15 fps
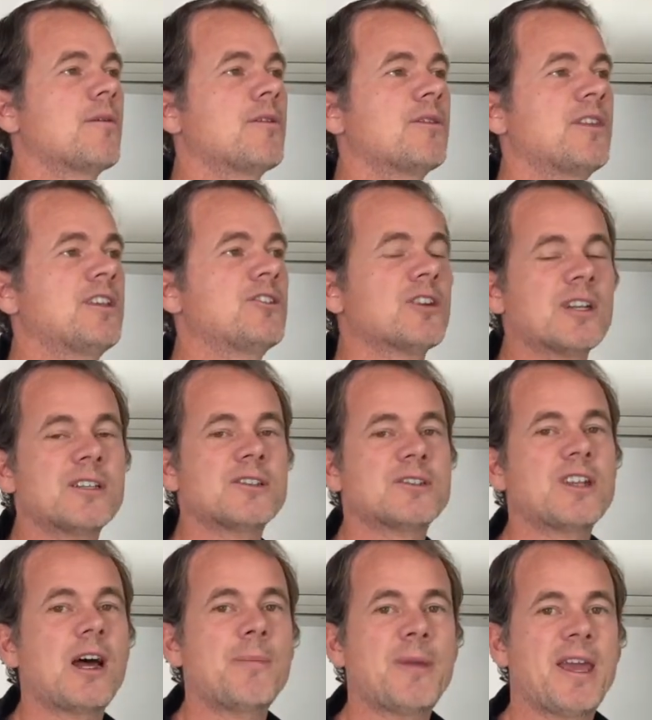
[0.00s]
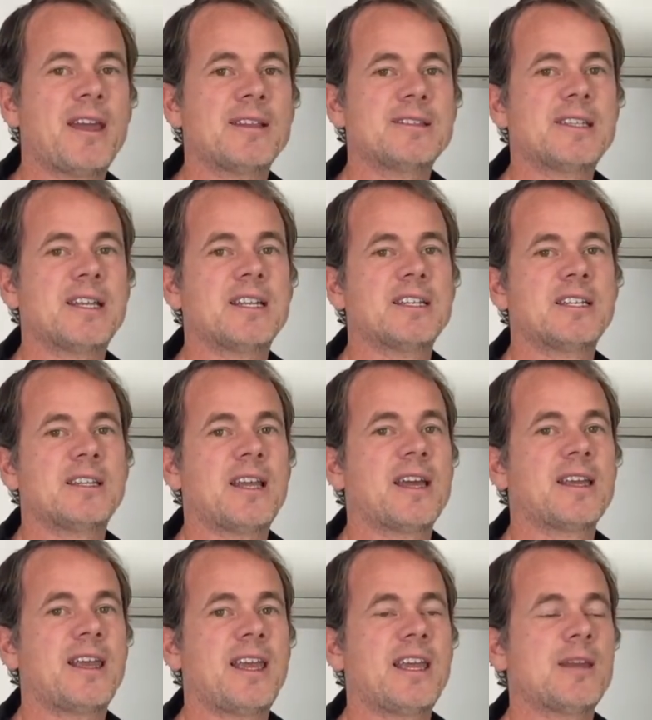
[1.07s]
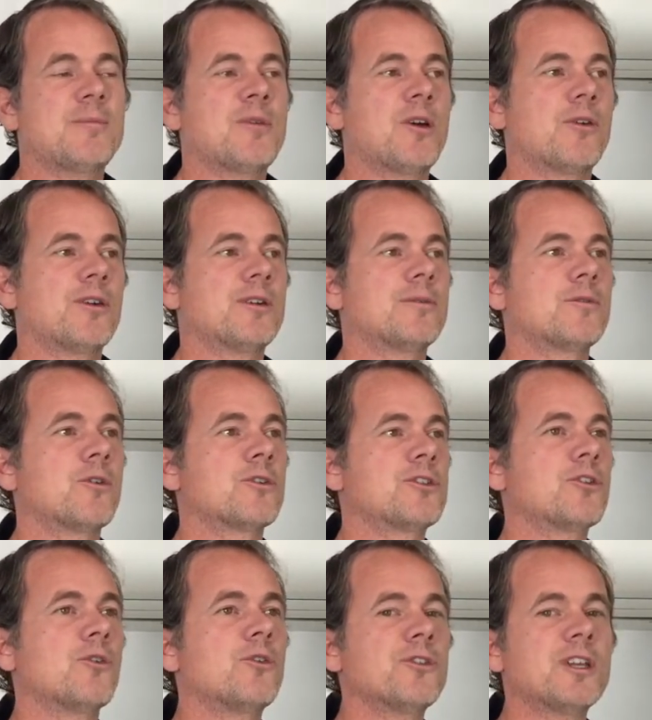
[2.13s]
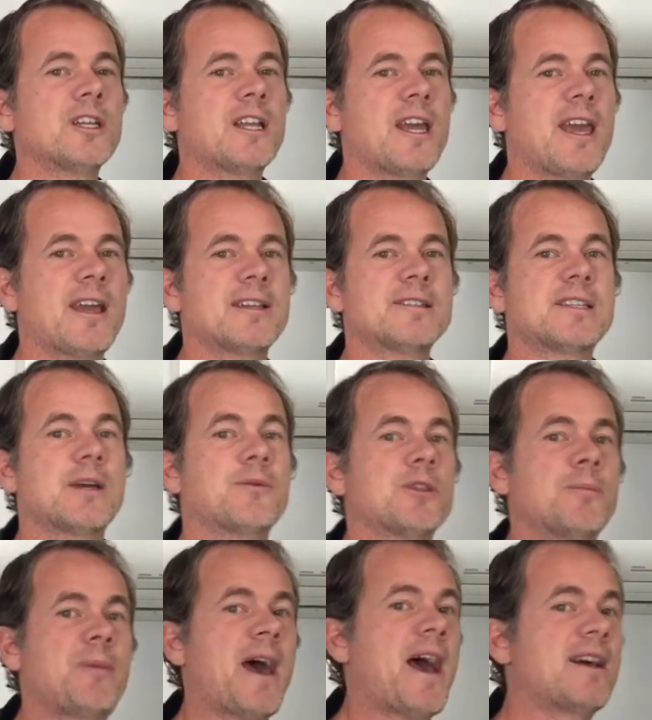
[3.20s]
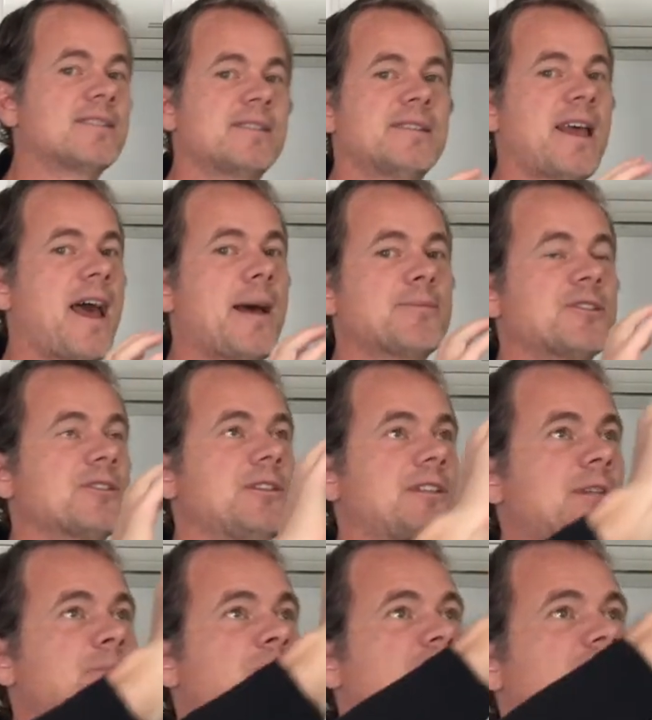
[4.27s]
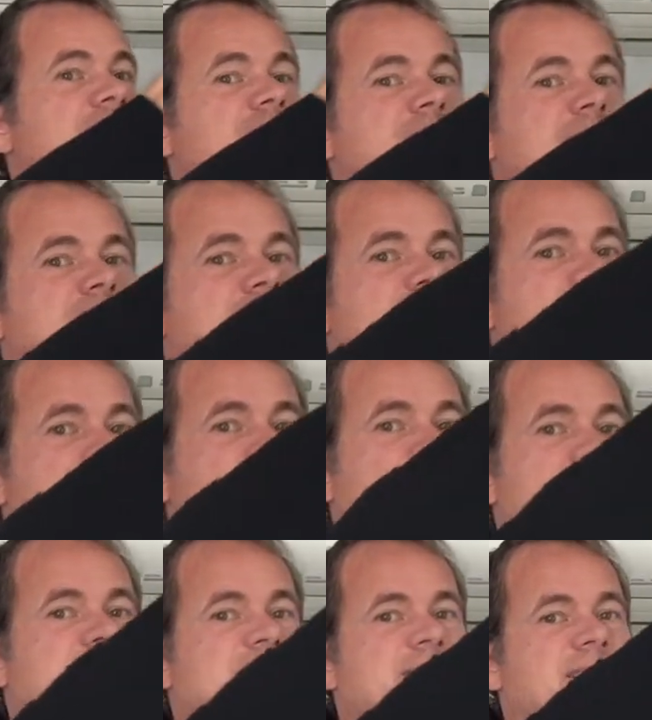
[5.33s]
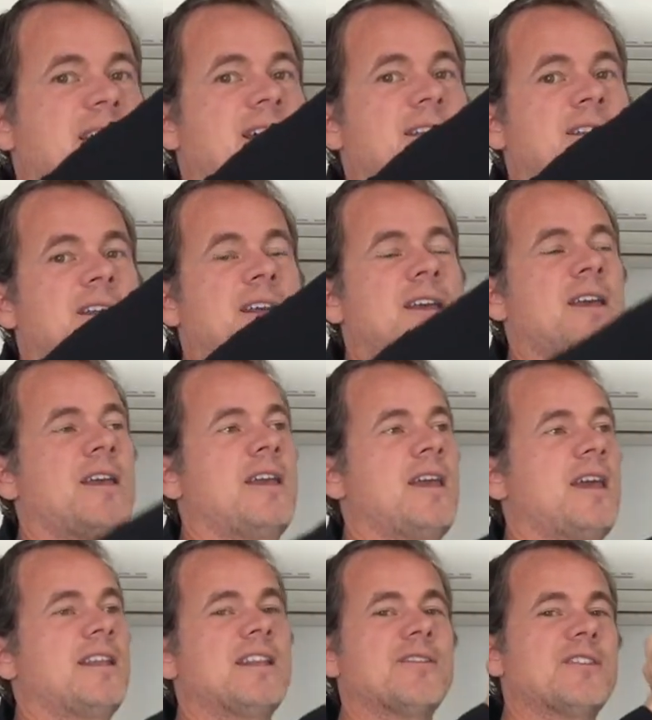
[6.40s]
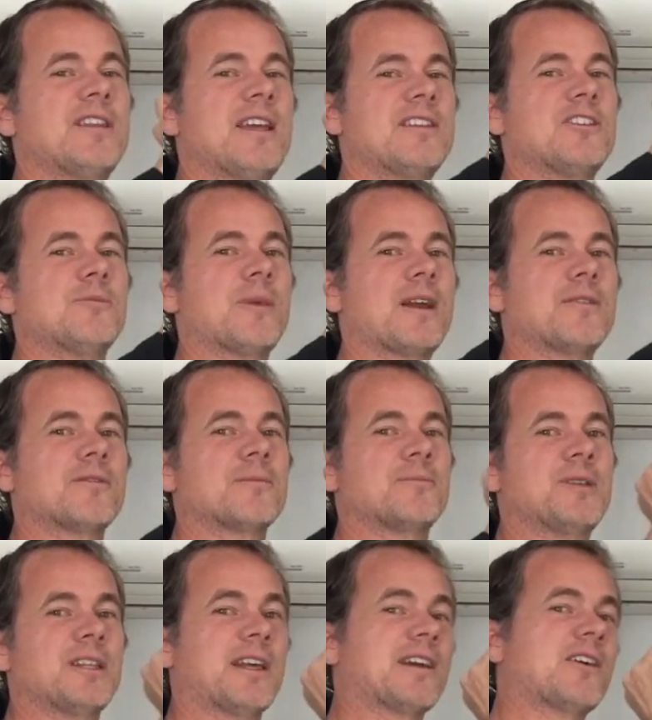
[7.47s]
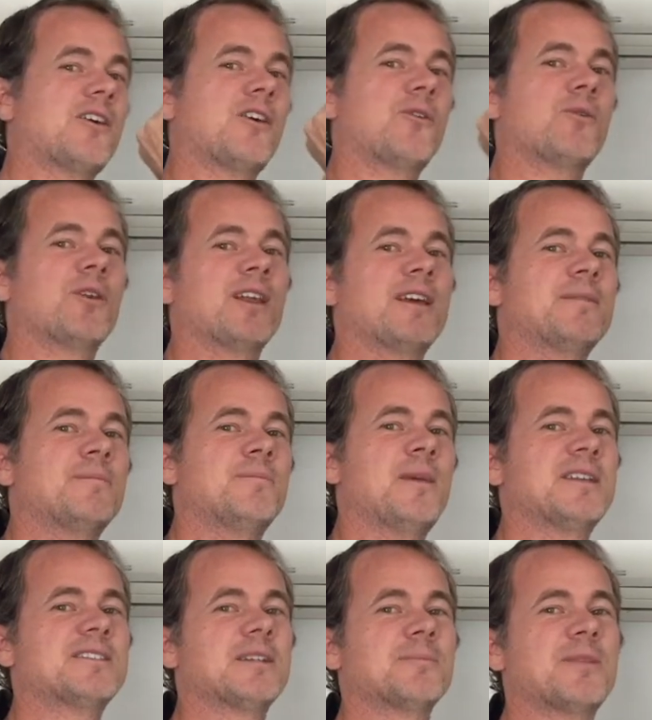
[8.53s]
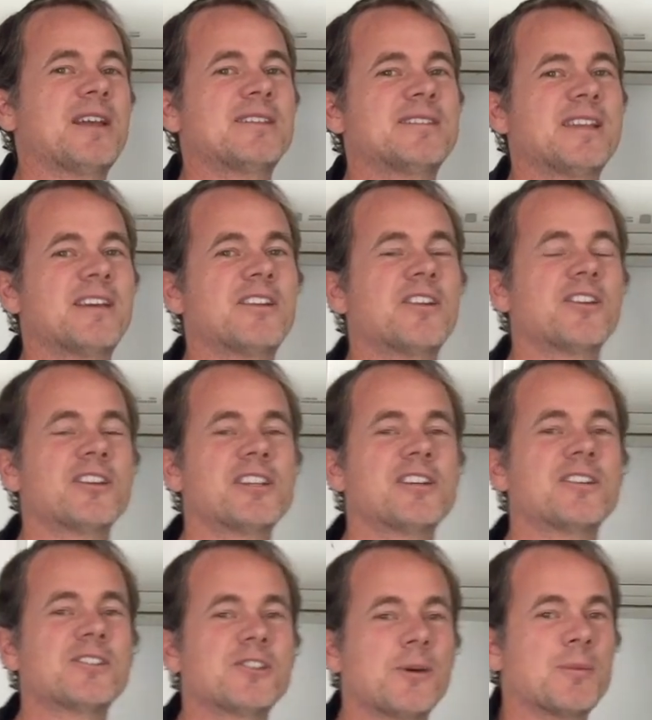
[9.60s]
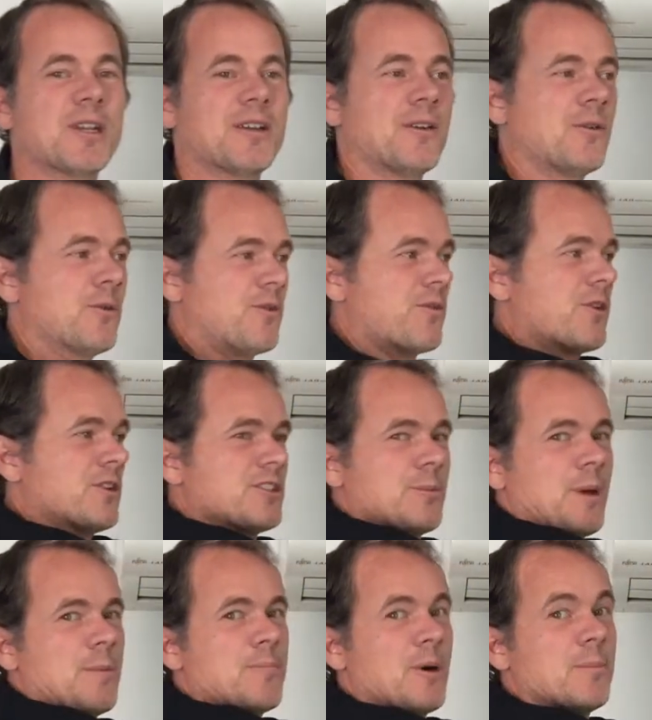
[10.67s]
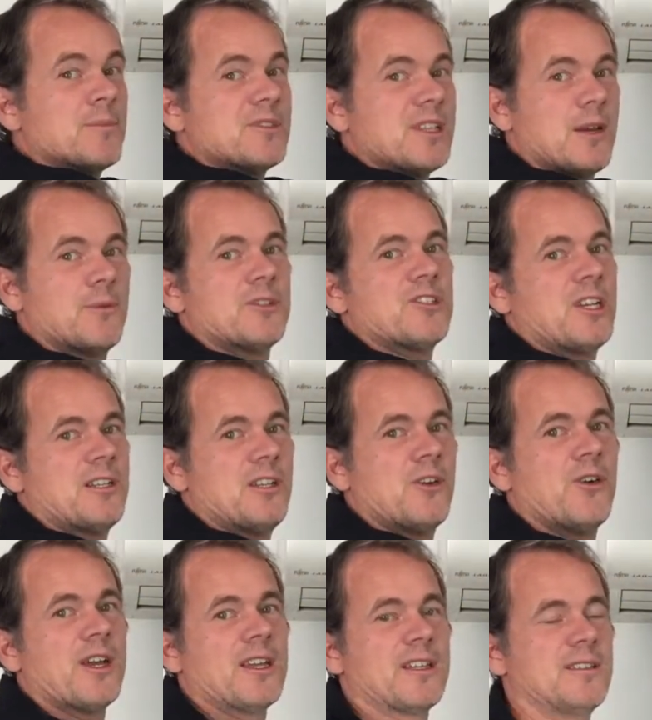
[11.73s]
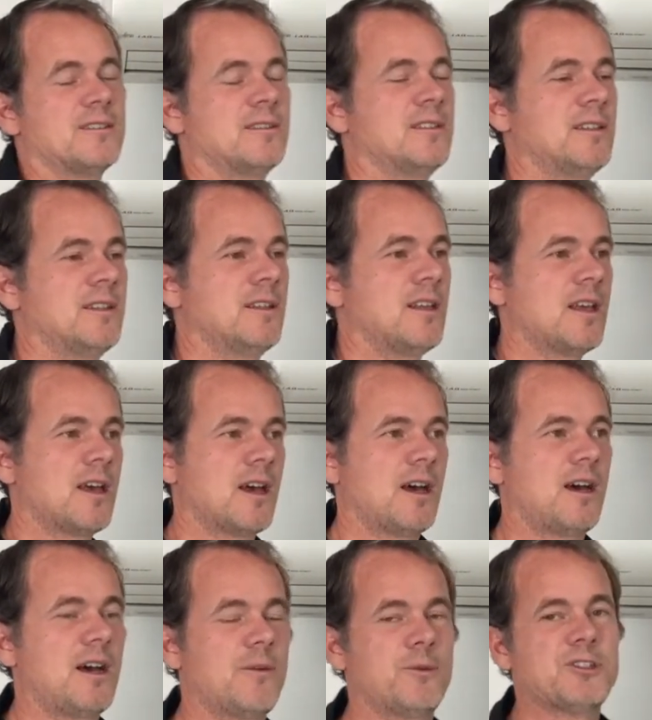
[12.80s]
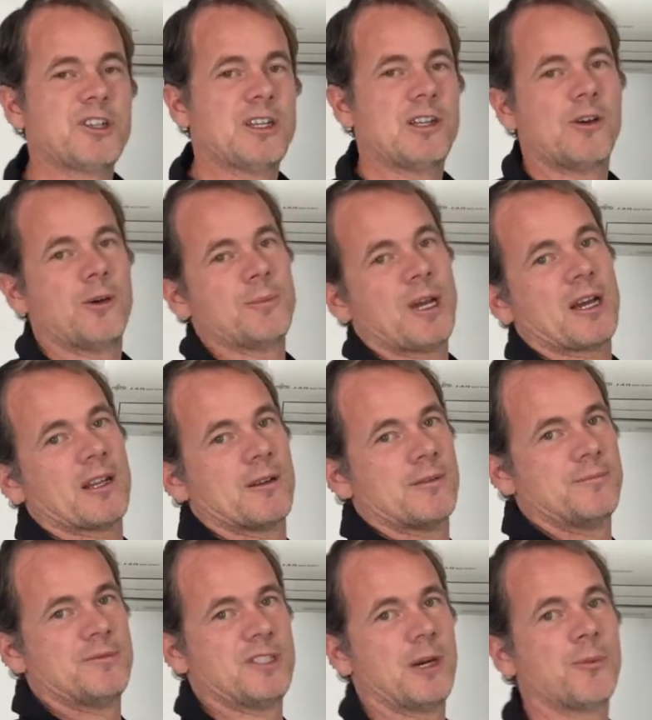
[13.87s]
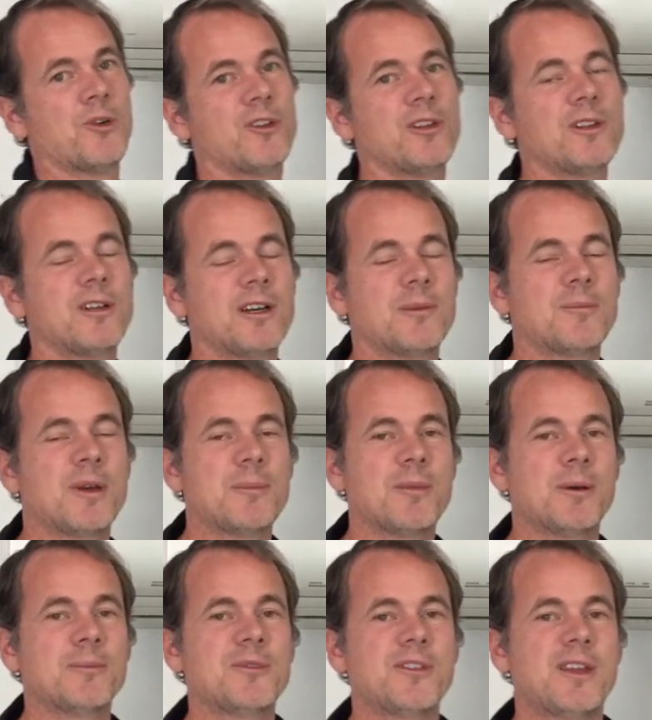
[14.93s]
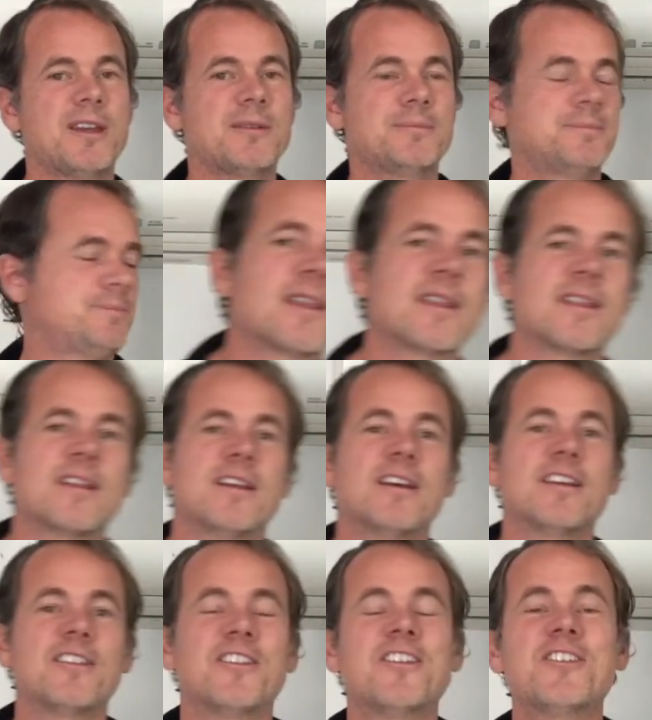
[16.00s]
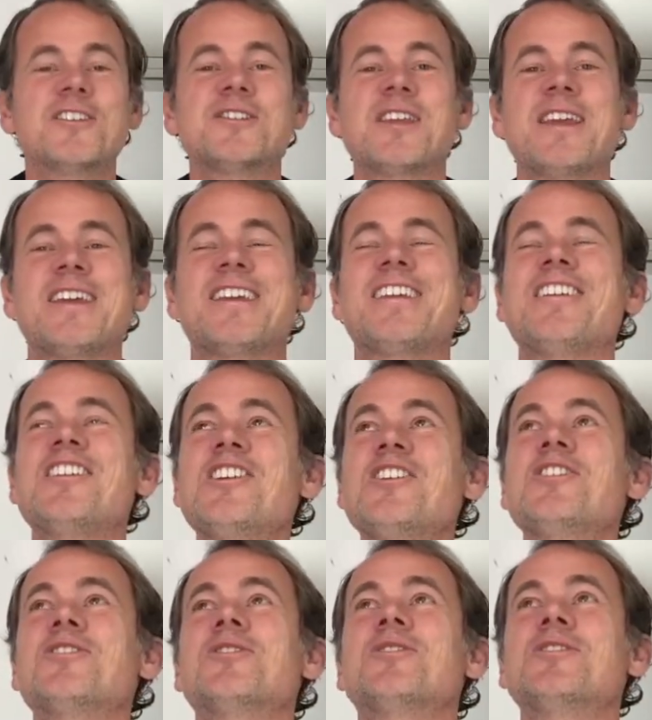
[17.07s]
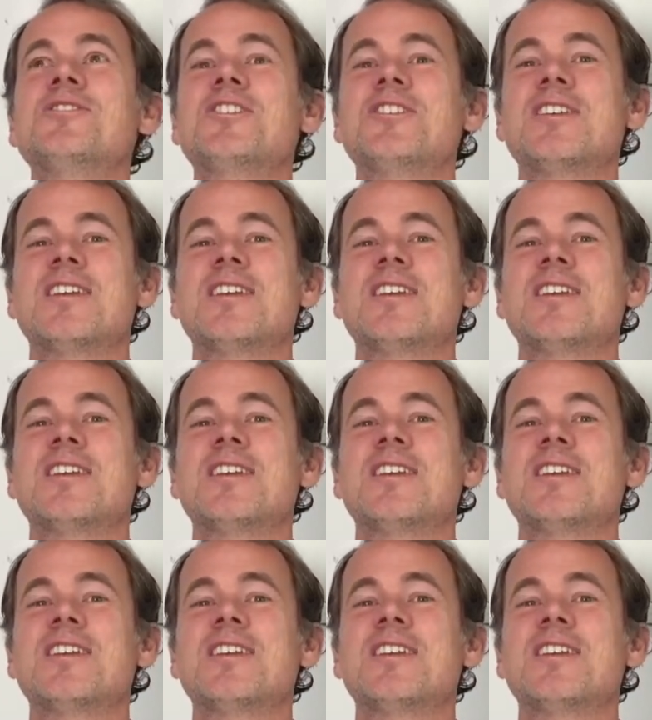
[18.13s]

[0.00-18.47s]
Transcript: then you're going to stop hand setting in that game, or you're only going to hand set when the pass is absolutely perfect, and then you try to set, and even then you might be like, oh, well, I messed up that set earlier, so I'm going to revert to my bump set, which I know I'm not going to double on my bump set. There is a huge